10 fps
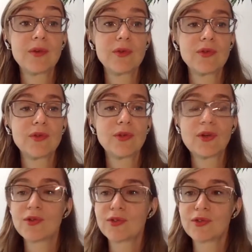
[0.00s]
So
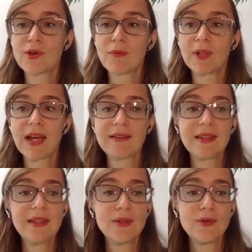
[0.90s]
just someone
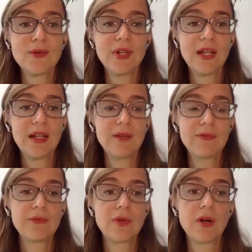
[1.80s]
asking you if
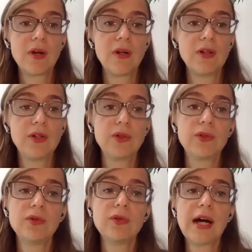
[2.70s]

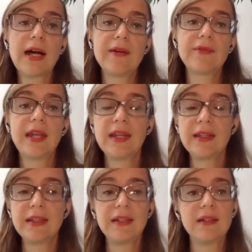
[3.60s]
you have
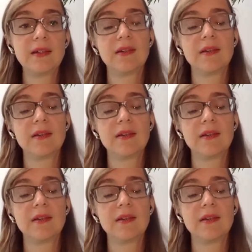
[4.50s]
any